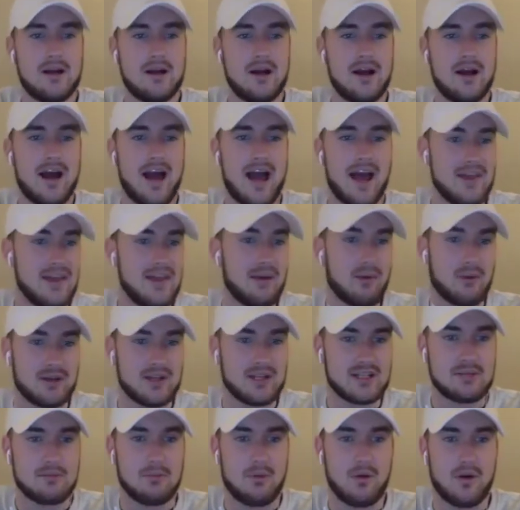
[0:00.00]
and they were
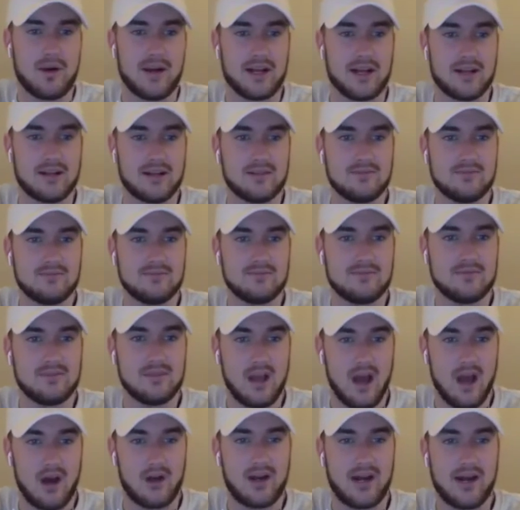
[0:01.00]
disappointing.
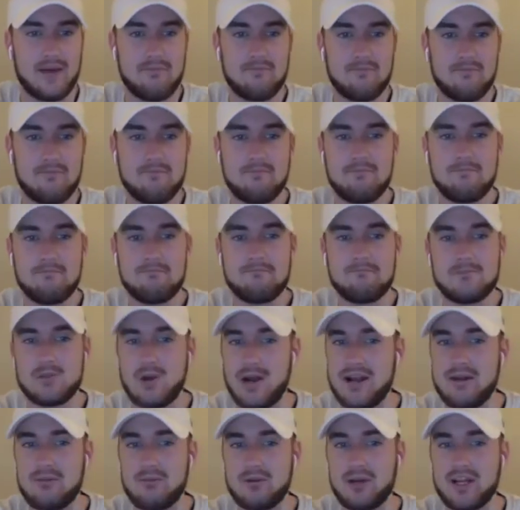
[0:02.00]
Okay, so I
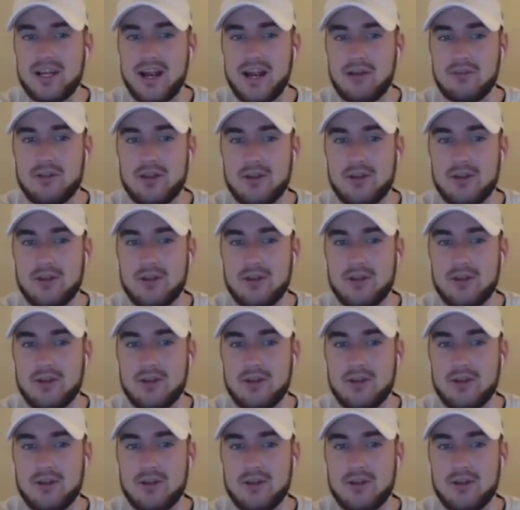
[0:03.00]
didn't really care for them.